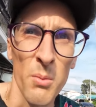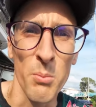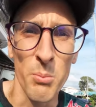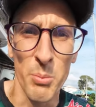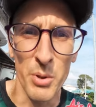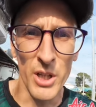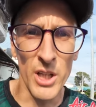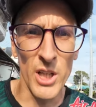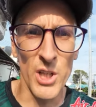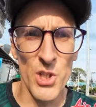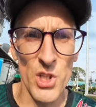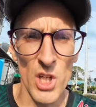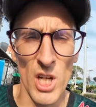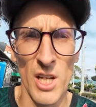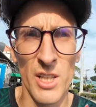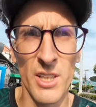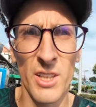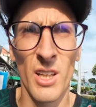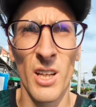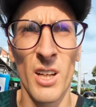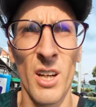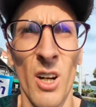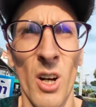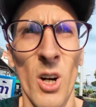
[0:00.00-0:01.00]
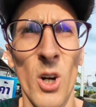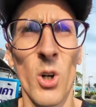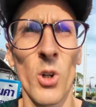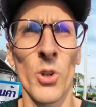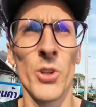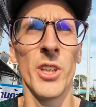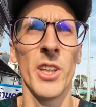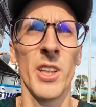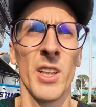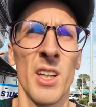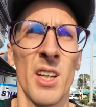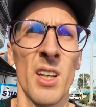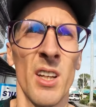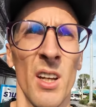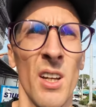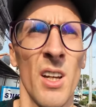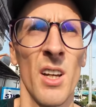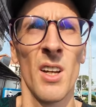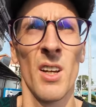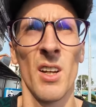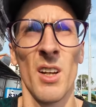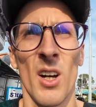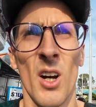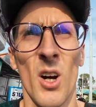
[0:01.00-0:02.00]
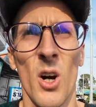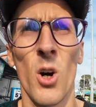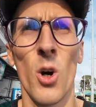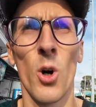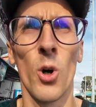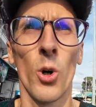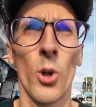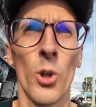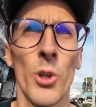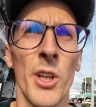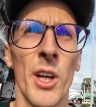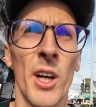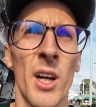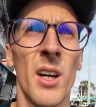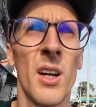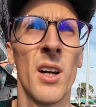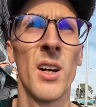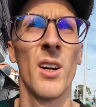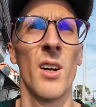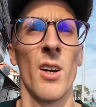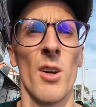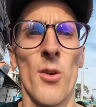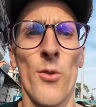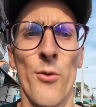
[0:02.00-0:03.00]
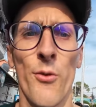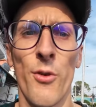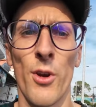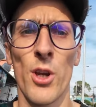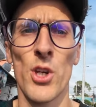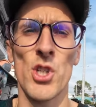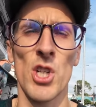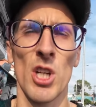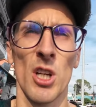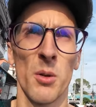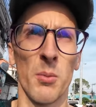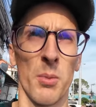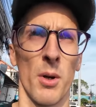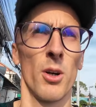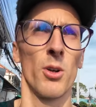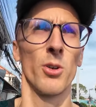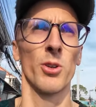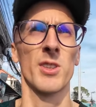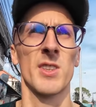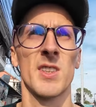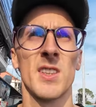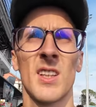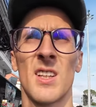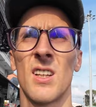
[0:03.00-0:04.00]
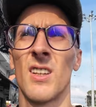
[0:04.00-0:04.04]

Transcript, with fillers: bridge and all the old fishing boats.